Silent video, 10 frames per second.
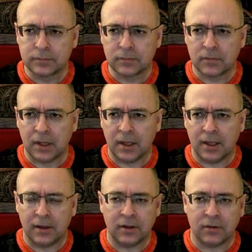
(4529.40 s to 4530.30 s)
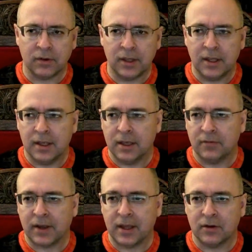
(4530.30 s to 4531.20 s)
You know, if I
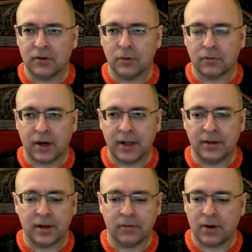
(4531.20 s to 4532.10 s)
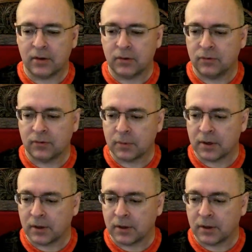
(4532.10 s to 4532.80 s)
can't do it right, then I'd rather do something else.